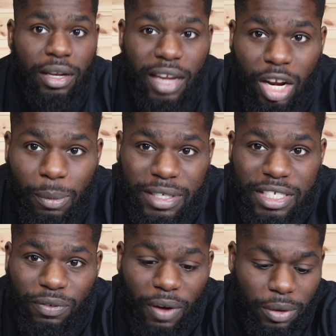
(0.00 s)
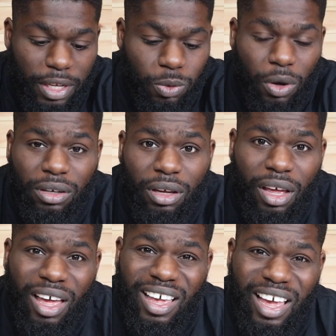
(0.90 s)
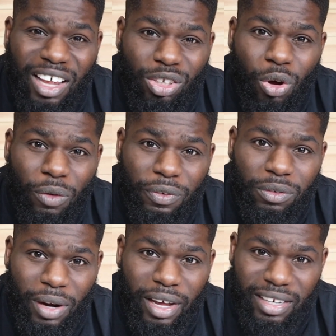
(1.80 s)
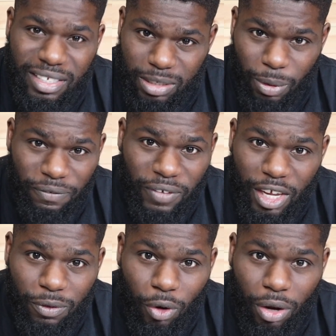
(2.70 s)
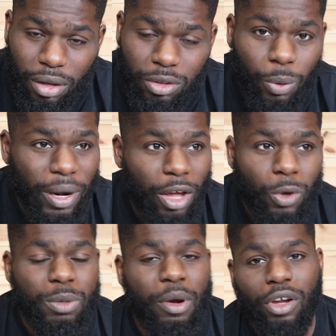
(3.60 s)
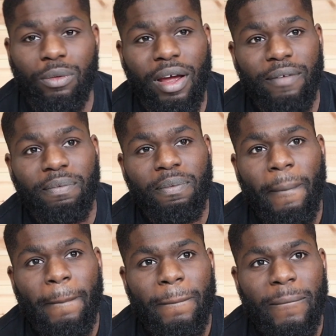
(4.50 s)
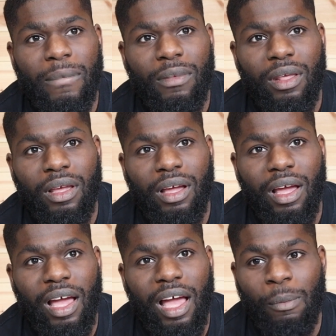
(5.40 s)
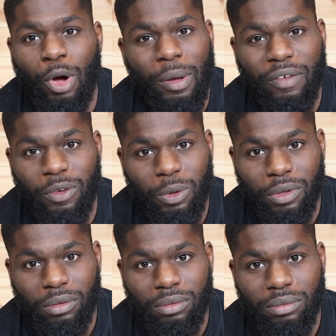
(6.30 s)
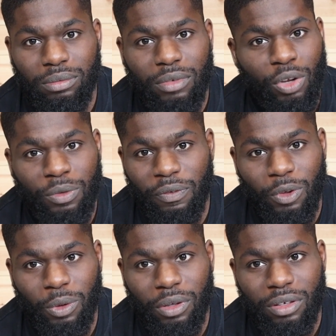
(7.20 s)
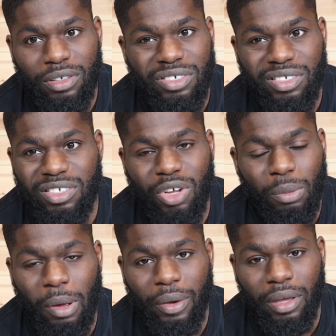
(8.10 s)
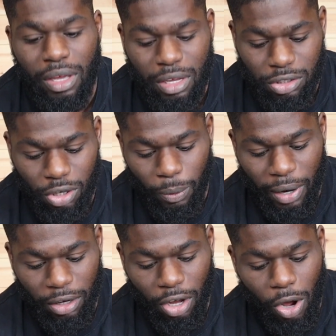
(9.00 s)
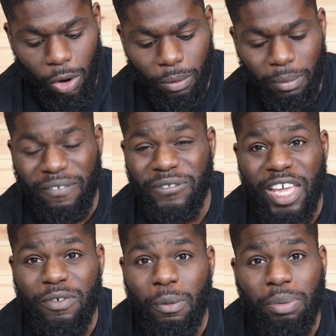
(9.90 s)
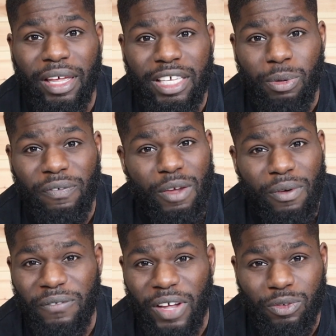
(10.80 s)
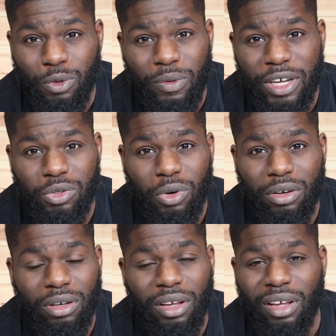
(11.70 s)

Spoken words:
Now the missus found this one. I love, right? This is my favourite. So when I go to America, right, I'm all about food. I love the food. Just it's all about it. So when I go, my favourite place, my favourite fast food restaurant,